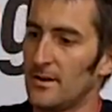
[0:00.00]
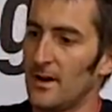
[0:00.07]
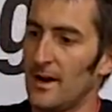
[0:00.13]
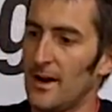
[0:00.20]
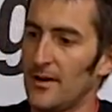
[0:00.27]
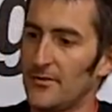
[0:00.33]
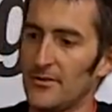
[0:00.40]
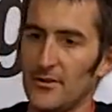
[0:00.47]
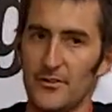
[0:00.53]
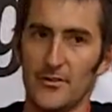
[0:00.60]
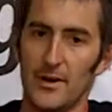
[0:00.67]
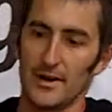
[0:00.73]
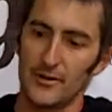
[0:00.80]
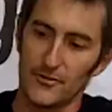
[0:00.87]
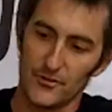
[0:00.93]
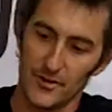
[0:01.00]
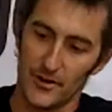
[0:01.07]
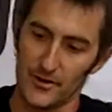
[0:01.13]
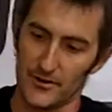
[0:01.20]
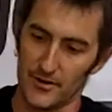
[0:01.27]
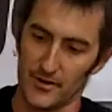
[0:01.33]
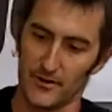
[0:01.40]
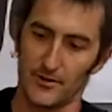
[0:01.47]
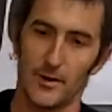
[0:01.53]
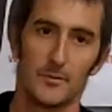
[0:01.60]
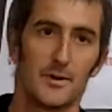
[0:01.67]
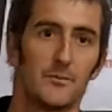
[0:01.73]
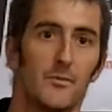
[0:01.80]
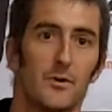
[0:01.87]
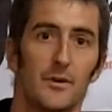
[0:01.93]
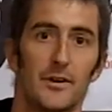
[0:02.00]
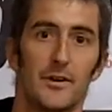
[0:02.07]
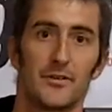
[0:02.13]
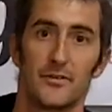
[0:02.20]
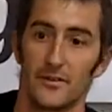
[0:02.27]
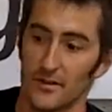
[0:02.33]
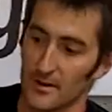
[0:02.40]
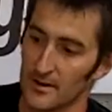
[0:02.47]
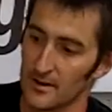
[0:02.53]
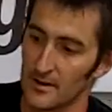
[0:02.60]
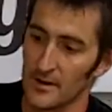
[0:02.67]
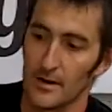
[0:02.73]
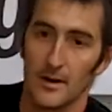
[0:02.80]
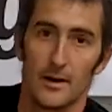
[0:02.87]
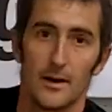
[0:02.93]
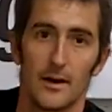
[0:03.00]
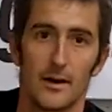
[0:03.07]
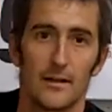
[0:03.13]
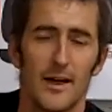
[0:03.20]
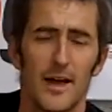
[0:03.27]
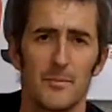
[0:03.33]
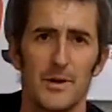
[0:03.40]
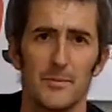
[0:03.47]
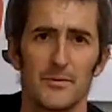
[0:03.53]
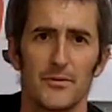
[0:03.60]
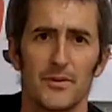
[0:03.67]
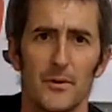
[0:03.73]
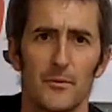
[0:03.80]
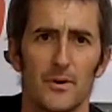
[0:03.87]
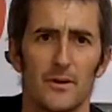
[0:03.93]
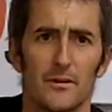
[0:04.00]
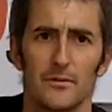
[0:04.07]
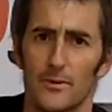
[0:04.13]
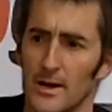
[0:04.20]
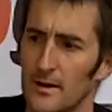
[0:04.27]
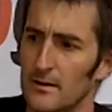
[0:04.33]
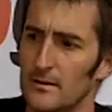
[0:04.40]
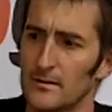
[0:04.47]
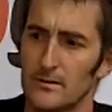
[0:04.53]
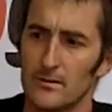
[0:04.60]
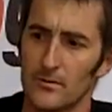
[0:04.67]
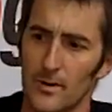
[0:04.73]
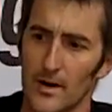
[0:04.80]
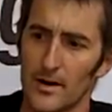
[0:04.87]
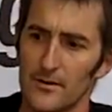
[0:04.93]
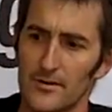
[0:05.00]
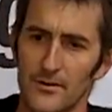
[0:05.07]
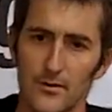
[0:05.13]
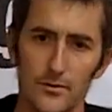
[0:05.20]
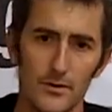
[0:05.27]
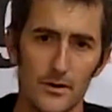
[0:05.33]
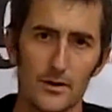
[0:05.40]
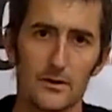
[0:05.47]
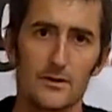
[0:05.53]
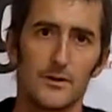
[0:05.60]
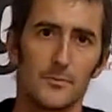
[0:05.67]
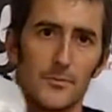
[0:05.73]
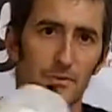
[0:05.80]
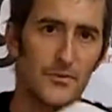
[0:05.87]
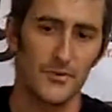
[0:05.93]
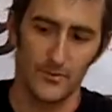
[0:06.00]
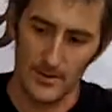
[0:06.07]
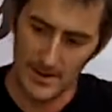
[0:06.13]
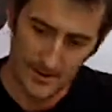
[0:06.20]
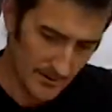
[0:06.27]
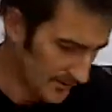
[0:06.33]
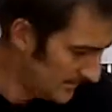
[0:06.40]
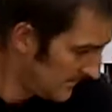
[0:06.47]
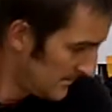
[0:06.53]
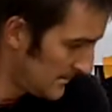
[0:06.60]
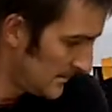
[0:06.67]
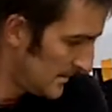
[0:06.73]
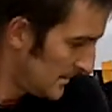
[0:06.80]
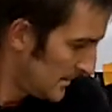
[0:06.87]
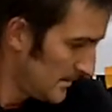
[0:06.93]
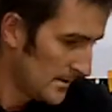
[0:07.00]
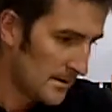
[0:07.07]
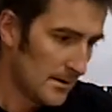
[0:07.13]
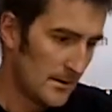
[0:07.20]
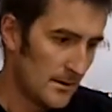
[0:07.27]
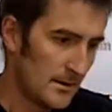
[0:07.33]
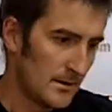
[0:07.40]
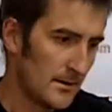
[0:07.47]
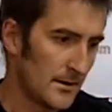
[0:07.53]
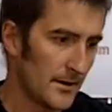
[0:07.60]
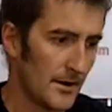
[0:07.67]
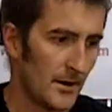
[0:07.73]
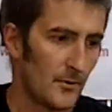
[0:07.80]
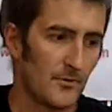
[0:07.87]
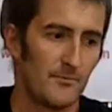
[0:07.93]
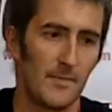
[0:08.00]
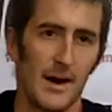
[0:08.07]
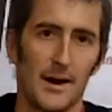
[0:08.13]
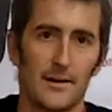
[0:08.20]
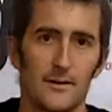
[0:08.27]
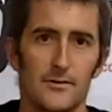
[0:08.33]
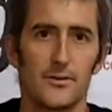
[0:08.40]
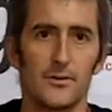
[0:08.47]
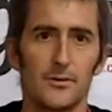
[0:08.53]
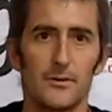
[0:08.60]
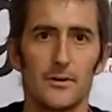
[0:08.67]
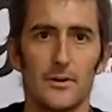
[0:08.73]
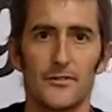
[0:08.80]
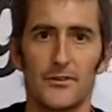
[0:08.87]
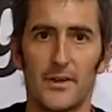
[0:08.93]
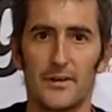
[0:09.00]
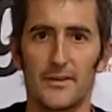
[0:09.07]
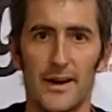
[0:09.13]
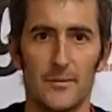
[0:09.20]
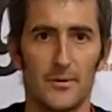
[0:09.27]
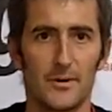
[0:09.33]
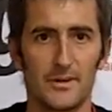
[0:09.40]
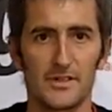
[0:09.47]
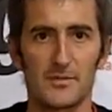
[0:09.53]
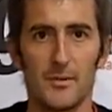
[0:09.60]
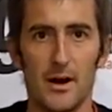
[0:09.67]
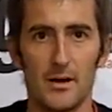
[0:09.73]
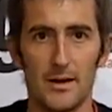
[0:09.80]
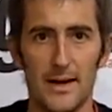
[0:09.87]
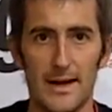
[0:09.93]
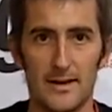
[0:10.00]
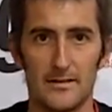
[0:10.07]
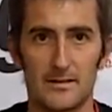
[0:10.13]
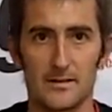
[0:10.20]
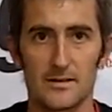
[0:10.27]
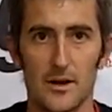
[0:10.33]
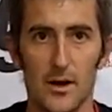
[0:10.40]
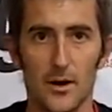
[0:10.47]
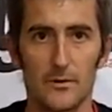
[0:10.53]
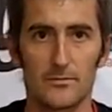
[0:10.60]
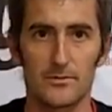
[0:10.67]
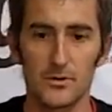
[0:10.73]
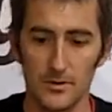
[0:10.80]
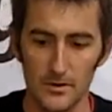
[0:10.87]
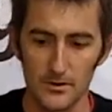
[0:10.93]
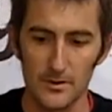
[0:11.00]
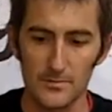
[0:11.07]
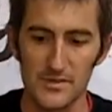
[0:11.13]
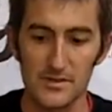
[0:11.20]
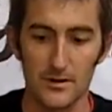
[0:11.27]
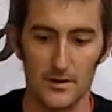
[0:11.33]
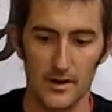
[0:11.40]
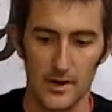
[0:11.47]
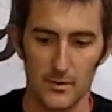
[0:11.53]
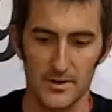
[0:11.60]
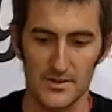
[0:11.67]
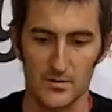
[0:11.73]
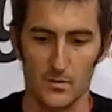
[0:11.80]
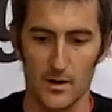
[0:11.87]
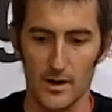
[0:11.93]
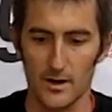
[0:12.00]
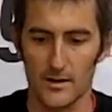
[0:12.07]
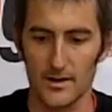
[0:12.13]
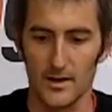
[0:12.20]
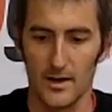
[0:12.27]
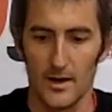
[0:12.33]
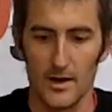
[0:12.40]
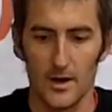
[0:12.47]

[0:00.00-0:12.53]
uh, just so I could show it to you a little bit more easily. A lot of people say, well, well, where are the tool loops? Well, you know, with modern tools, they've got pretty small heads, so tool loops don't always work.